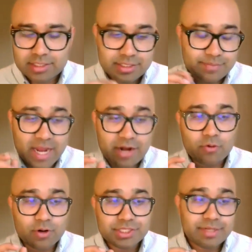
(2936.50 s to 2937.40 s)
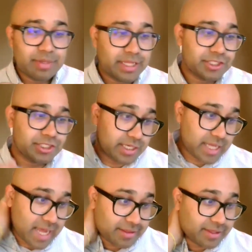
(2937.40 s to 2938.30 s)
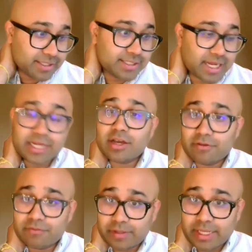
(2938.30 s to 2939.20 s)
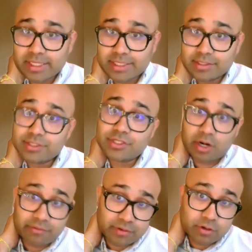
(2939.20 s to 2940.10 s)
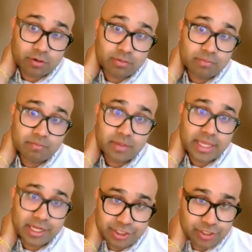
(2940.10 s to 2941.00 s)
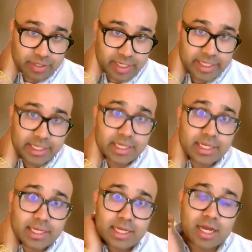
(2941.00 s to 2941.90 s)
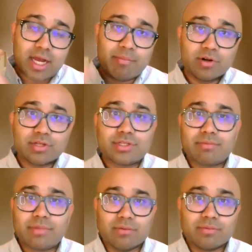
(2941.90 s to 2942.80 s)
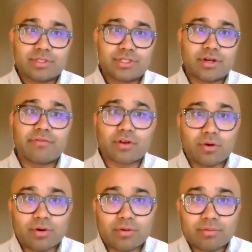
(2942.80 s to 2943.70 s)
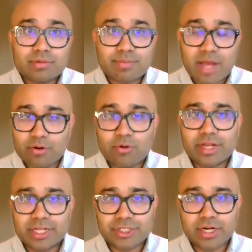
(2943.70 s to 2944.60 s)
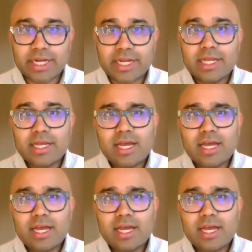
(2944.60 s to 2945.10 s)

spinal cord stimulation at the site of a cervical injury, or cervical spinal cord injury,